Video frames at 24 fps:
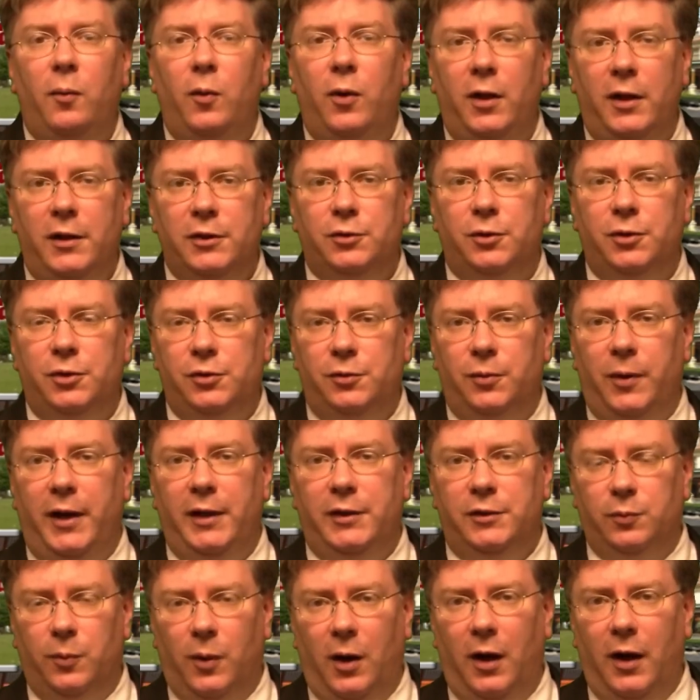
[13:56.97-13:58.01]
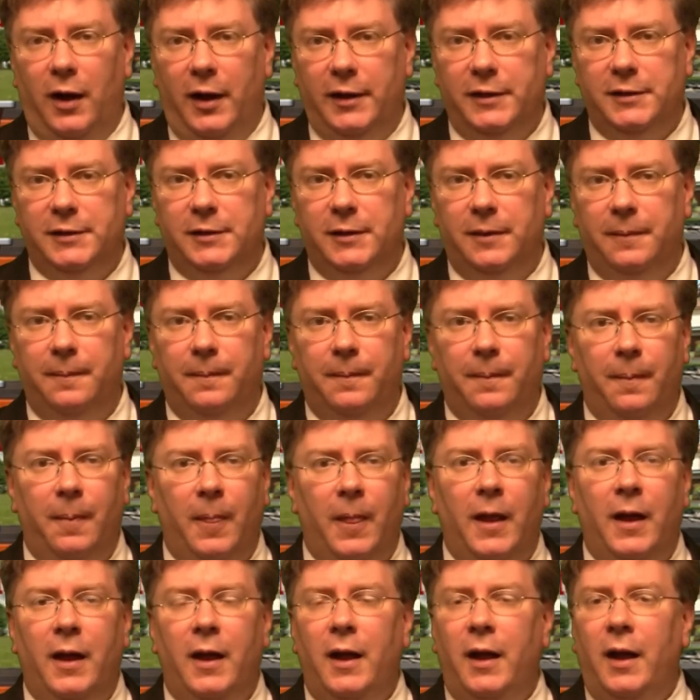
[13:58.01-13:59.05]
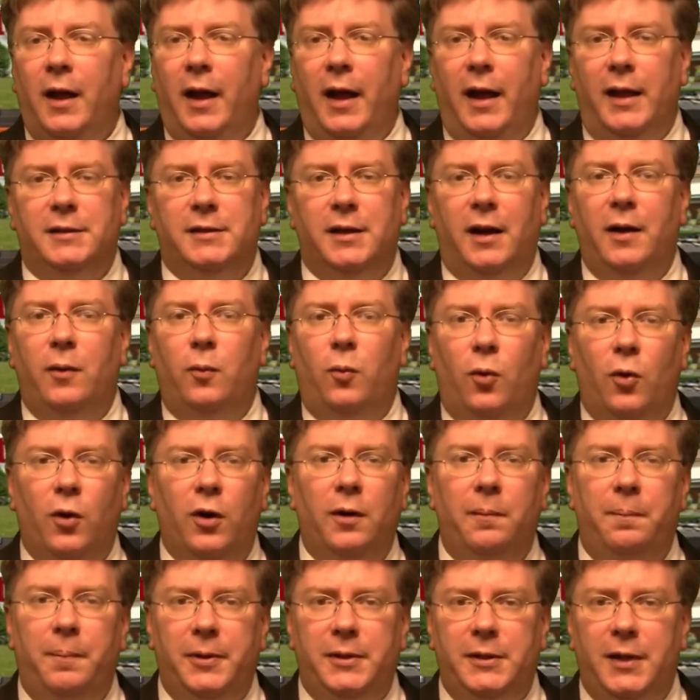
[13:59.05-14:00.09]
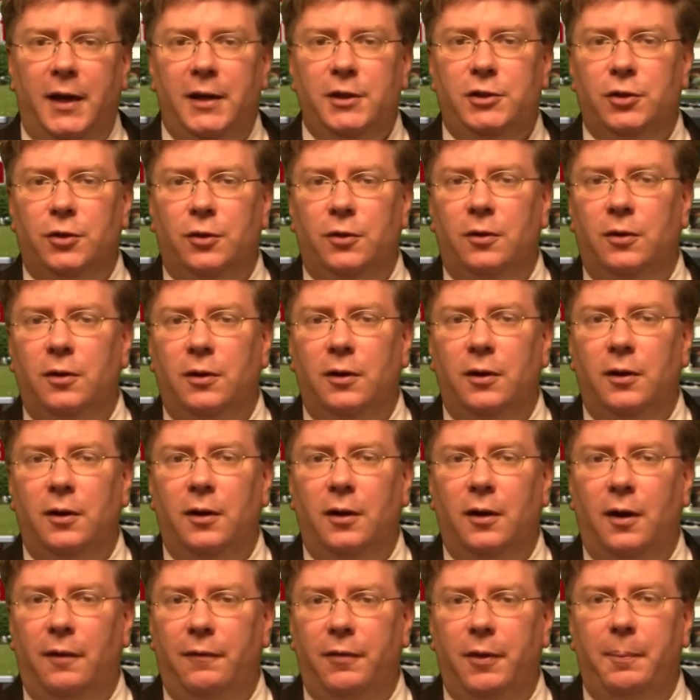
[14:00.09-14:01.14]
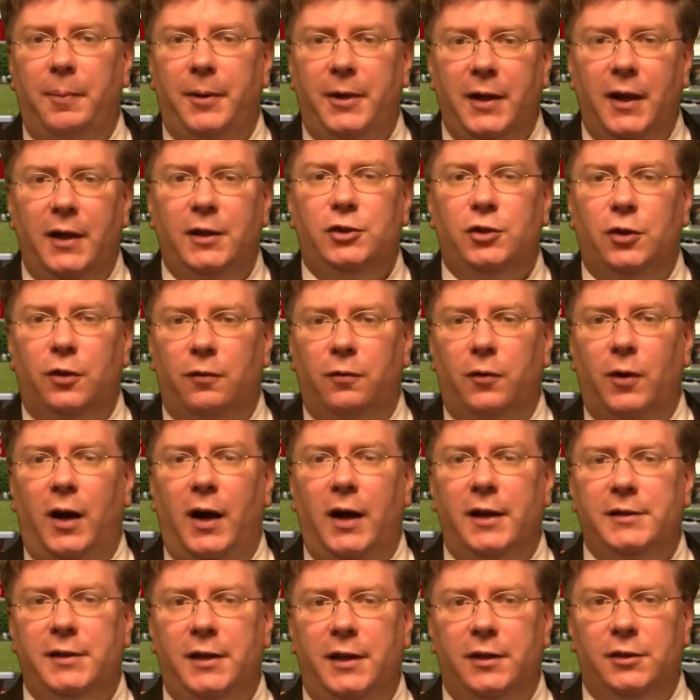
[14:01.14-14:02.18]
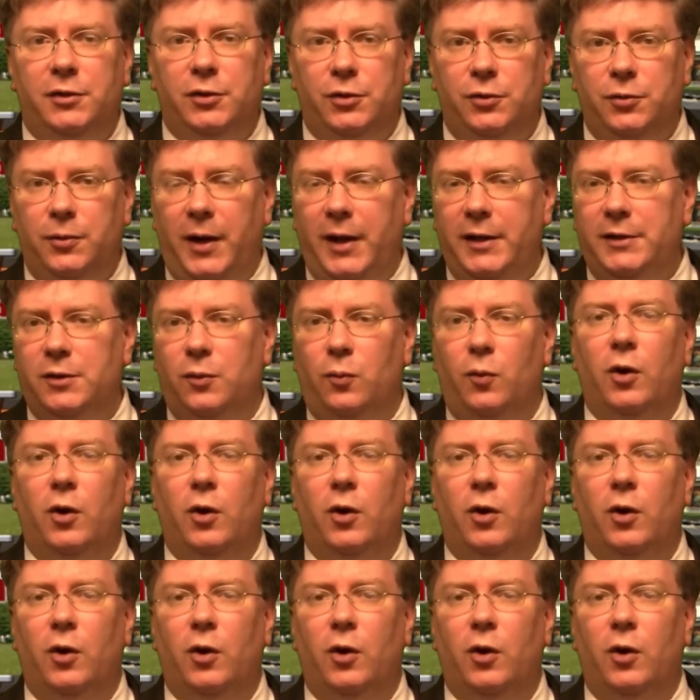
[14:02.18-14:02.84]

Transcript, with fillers: will interest rates rise? As I warn potential of the potential of rising interest rates at